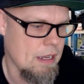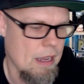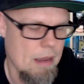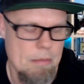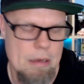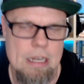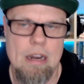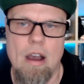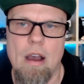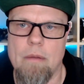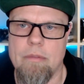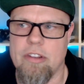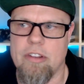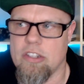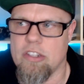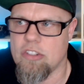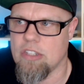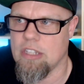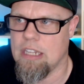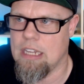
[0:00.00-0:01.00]
I mean,
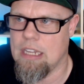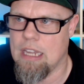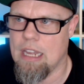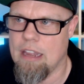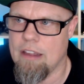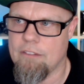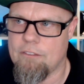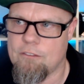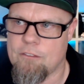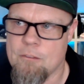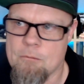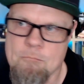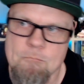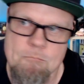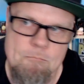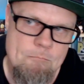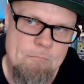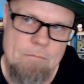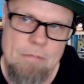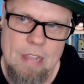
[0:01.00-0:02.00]
obviously, if
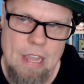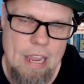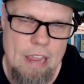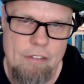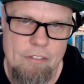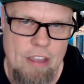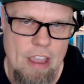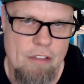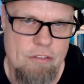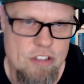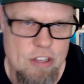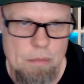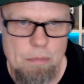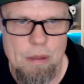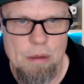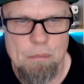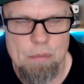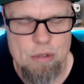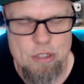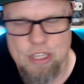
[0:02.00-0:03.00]

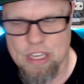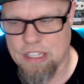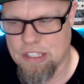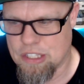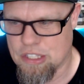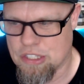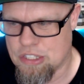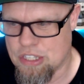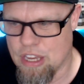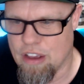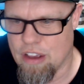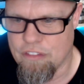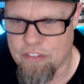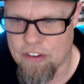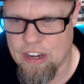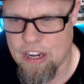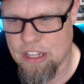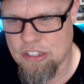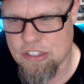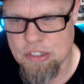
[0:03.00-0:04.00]
something presents itself
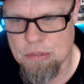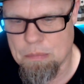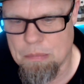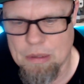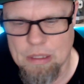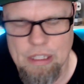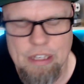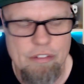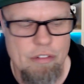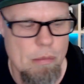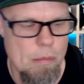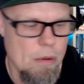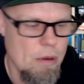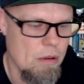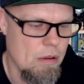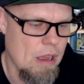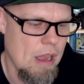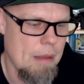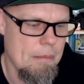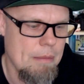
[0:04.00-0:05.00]
and it's
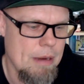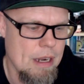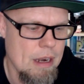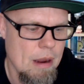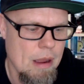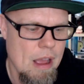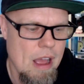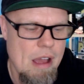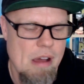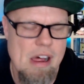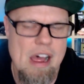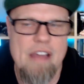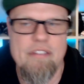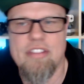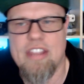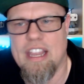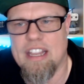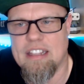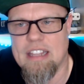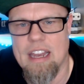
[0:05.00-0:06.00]
believable, I mean, I'll have
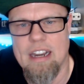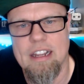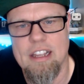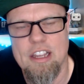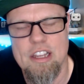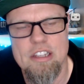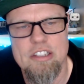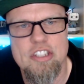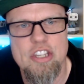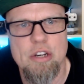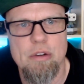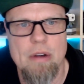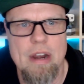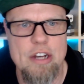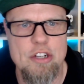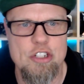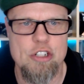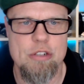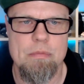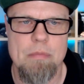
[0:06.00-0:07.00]
to take that in
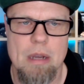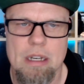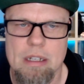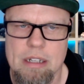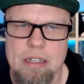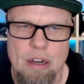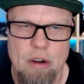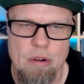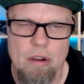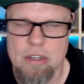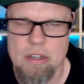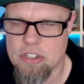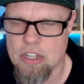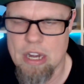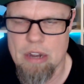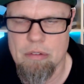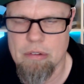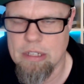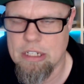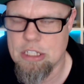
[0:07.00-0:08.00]
consideration. But, you know,
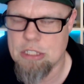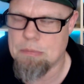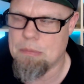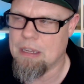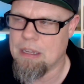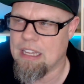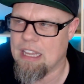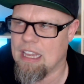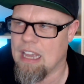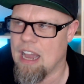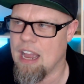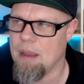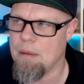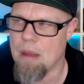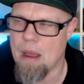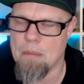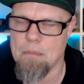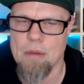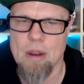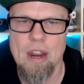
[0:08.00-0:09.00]
generally speaking,
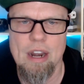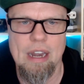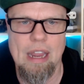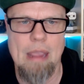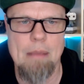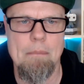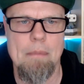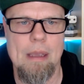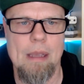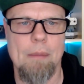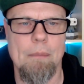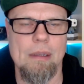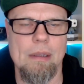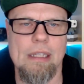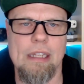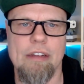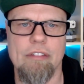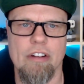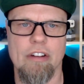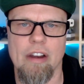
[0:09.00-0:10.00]
I'm not a big
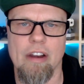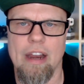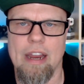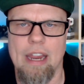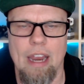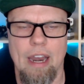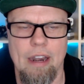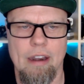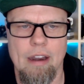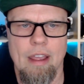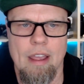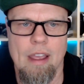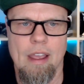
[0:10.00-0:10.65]
believer in